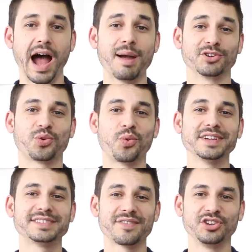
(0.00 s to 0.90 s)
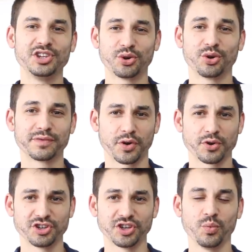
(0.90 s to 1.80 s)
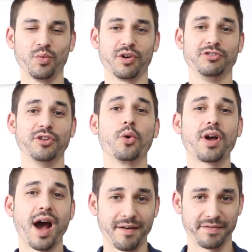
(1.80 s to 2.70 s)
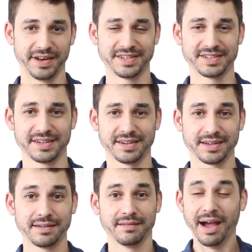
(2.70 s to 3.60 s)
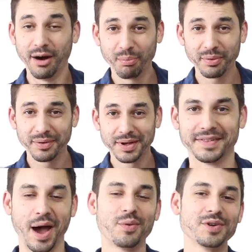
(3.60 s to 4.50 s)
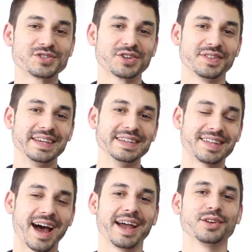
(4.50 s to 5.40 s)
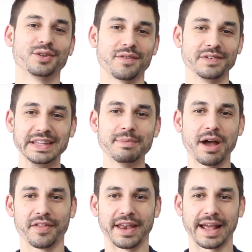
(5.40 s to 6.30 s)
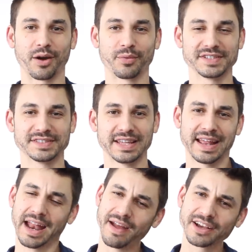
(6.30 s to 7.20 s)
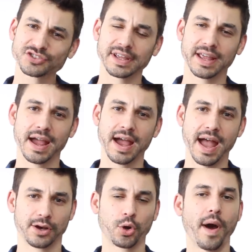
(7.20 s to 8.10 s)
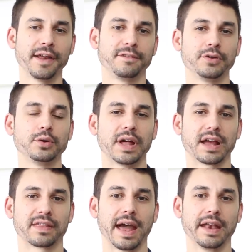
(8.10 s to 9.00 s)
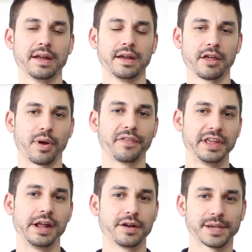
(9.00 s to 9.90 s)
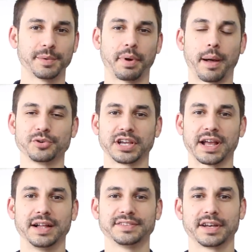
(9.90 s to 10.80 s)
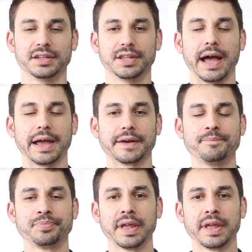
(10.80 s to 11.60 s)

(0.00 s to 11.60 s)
I'm a 27 year old virgin with no confidence. Help. That was the title of an email that I got recently, and I've actually had quite a few like that throughout the years I've been publishing content online.